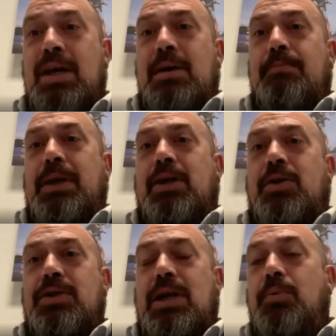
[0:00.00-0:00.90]

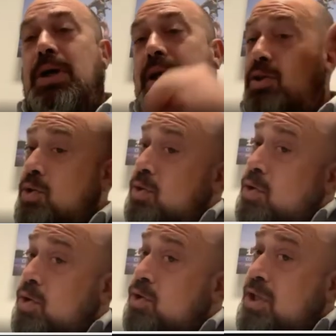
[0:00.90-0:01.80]
because they wanted to
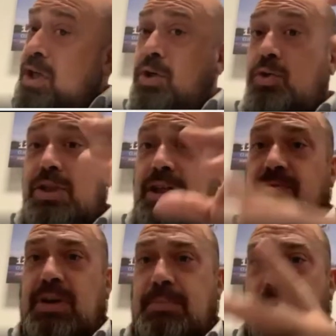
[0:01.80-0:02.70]
launch a new
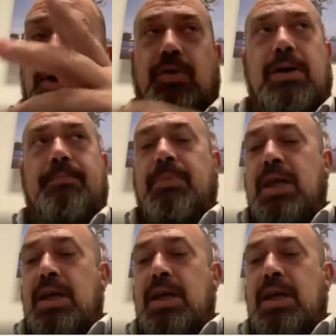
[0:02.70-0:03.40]
TV program.